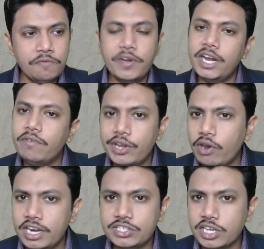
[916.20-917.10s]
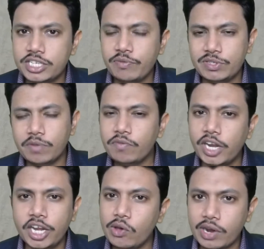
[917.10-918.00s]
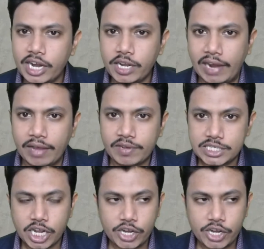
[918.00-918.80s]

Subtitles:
Whenever you are discussing with someone in your native language,